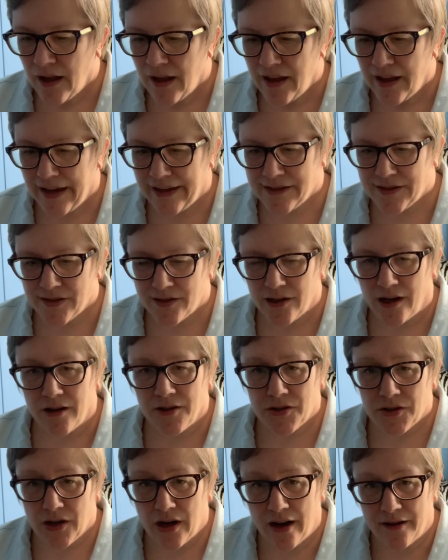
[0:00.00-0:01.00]
It
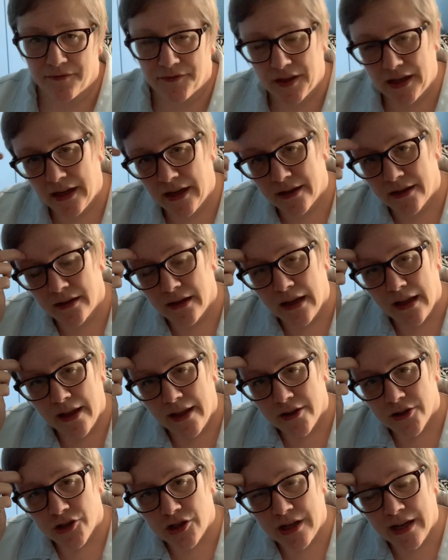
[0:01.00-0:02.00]
starts off that
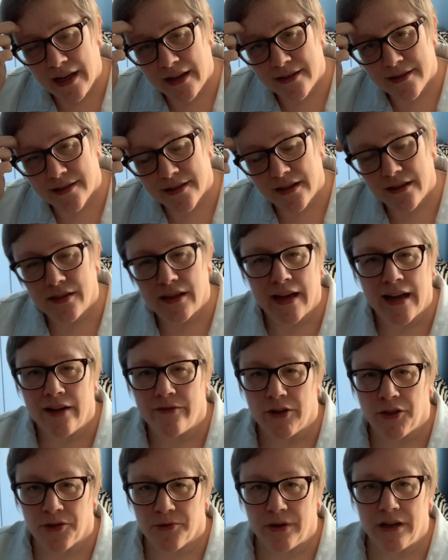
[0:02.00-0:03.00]
they have
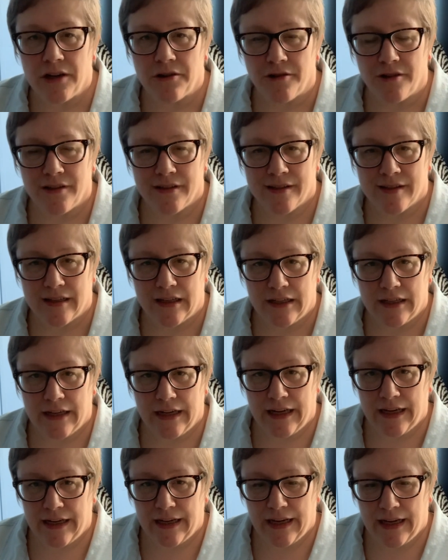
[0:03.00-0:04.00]
a 3-year-old son
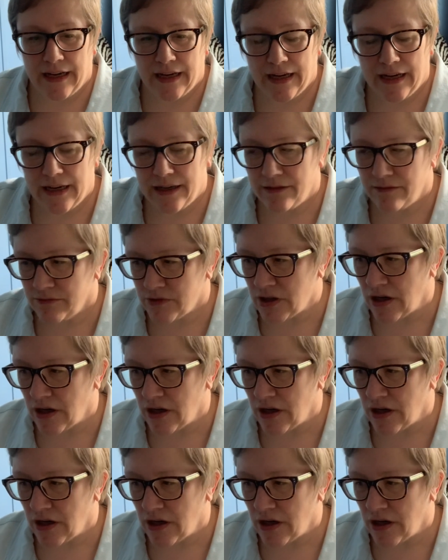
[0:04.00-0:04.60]
and an